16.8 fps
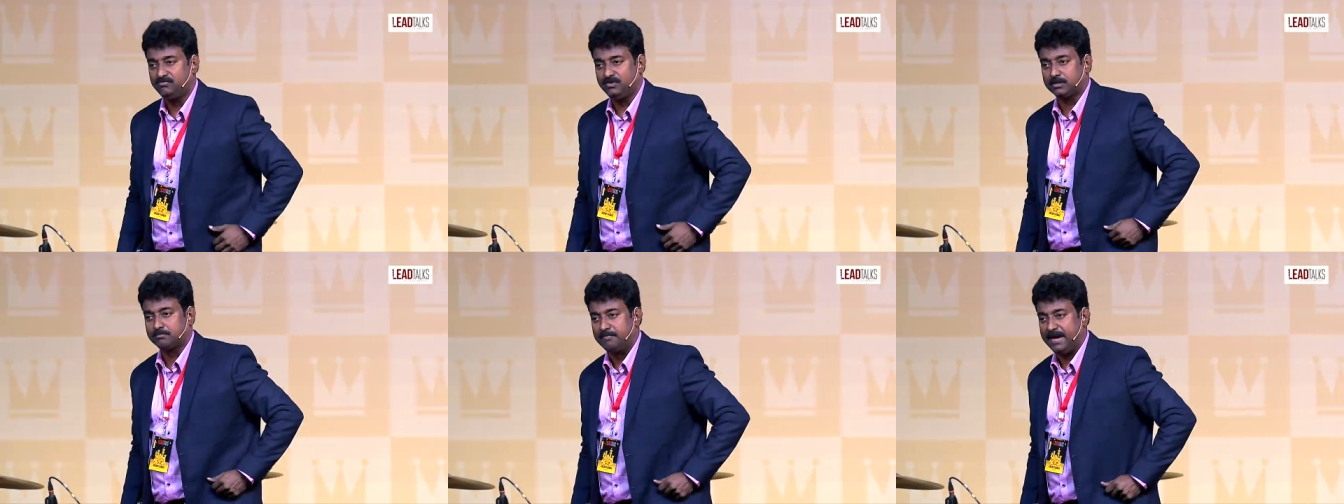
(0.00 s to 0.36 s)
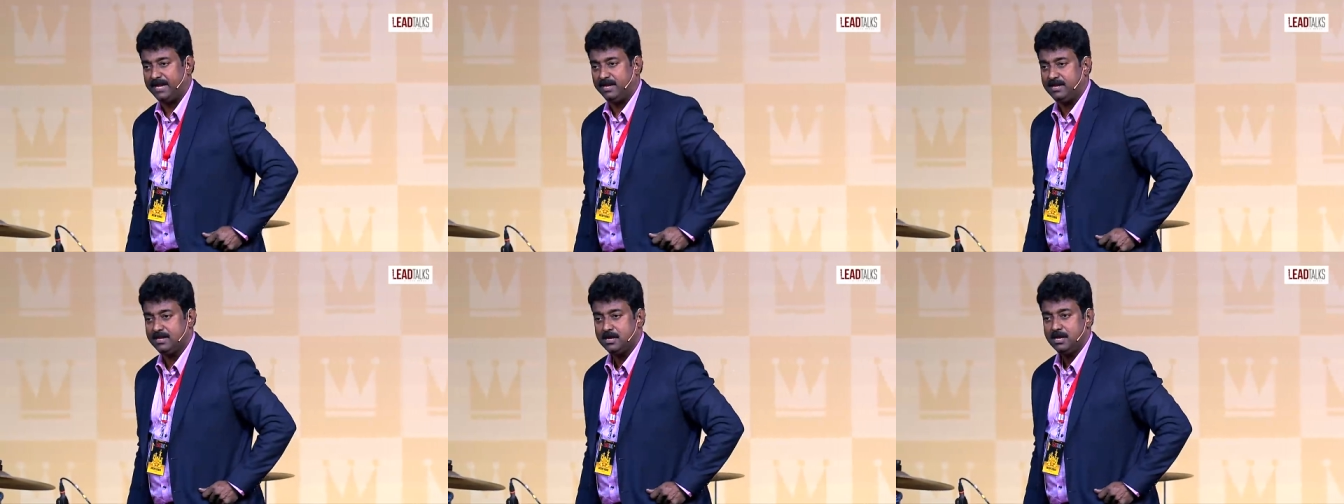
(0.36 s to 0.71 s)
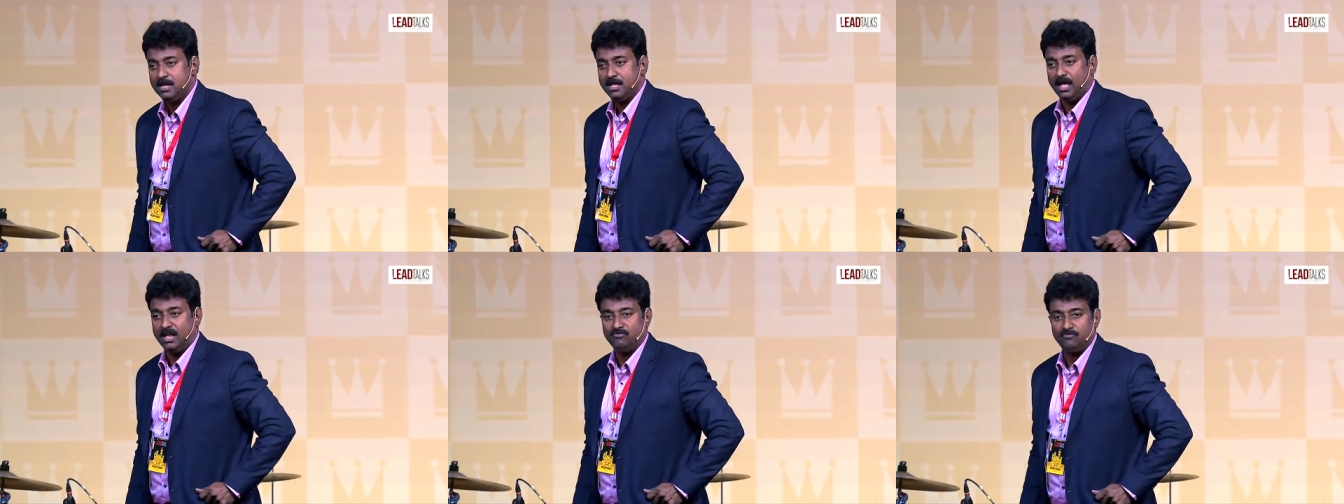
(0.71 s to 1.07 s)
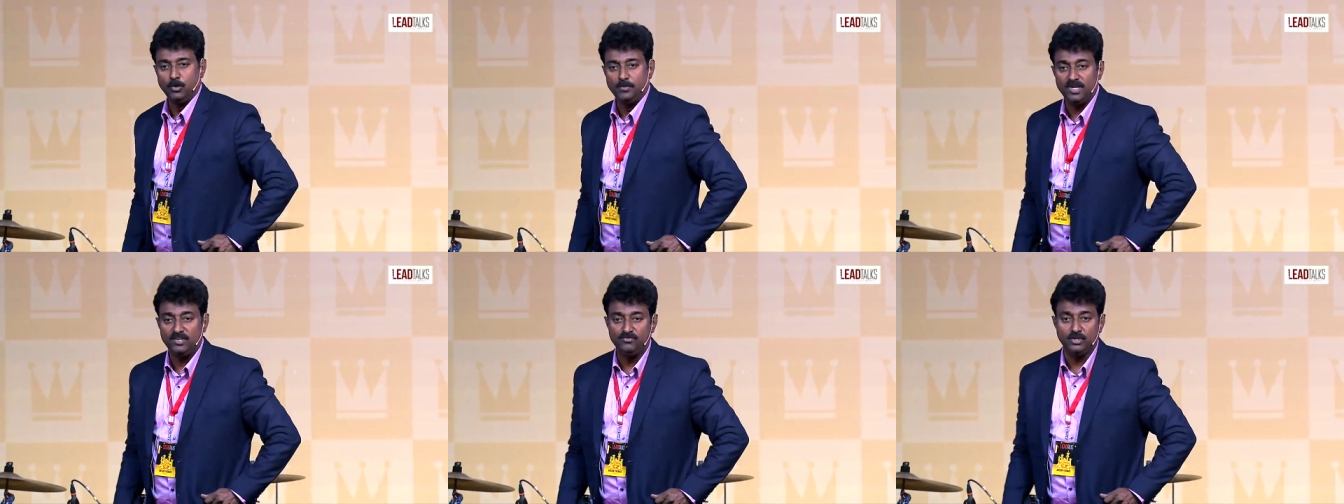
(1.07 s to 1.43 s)
with men and
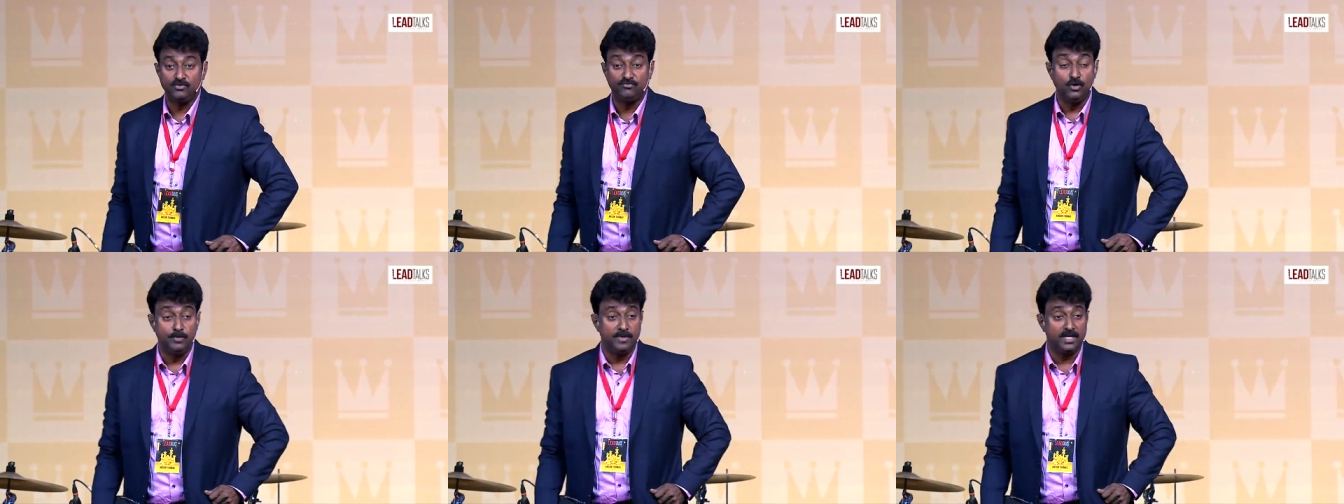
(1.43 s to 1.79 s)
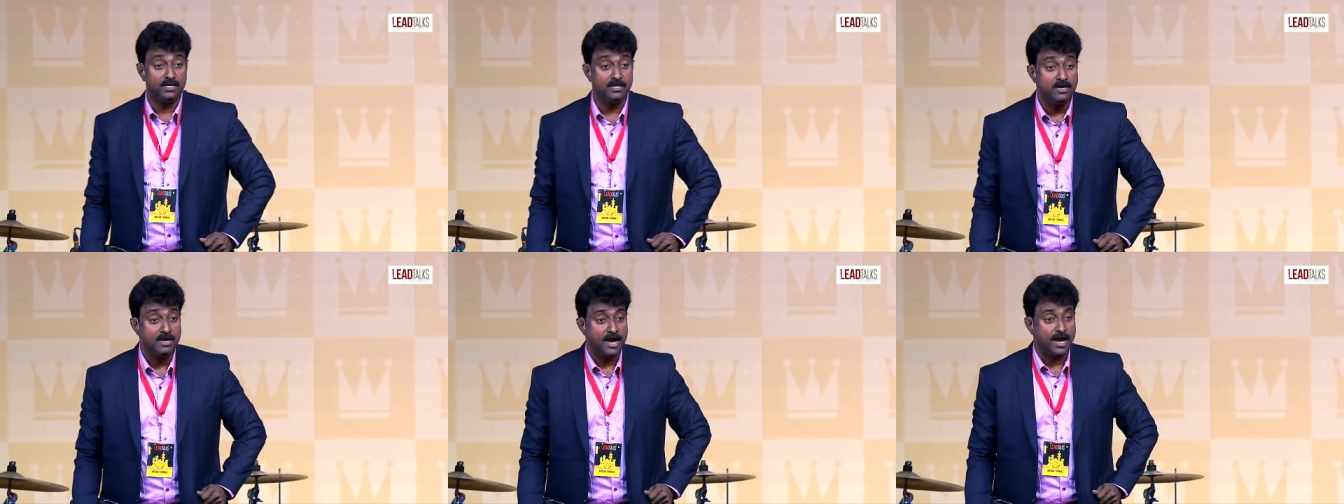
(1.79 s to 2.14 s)
women with women,